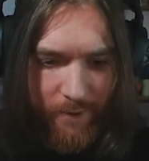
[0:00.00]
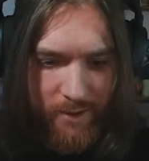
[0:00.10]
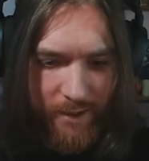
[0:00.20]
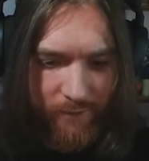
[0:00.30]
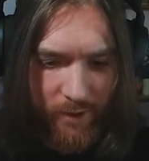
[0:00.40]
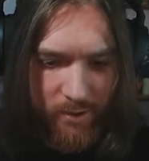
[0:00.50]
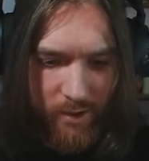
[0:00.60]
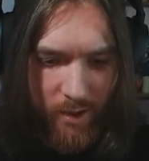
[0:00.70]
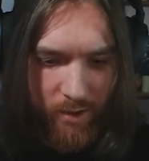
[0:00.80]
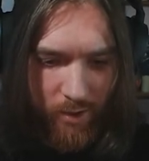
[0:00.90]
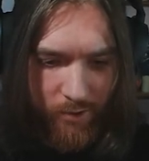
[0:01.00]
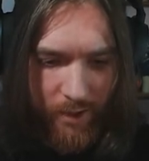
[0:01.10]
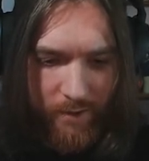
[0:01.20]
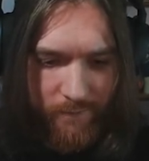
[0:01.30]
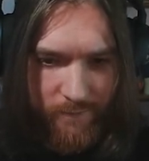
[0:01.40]
guy because I've literally got
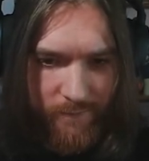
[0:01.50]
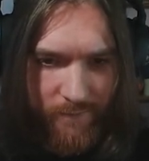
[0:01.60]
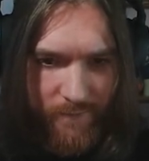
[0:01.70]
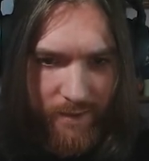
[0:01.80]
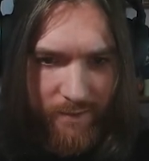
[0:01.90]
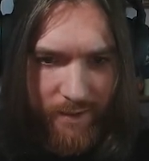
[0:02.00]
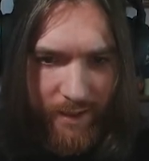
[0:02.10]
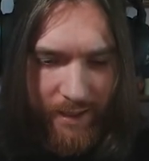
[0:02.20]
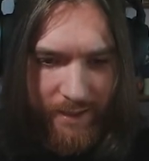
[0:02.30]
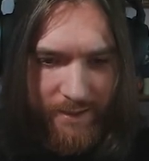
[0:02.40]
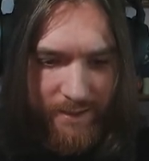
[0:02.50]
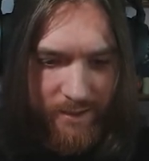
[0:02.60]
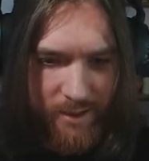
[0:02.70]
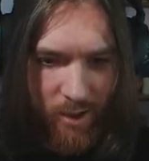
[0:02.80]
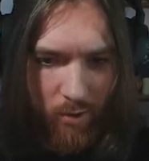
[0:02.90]
nothing. He
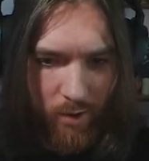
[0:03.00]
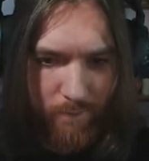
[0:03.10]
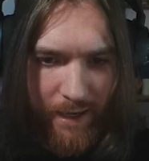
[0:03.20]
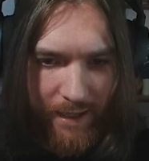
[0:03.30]
has stolen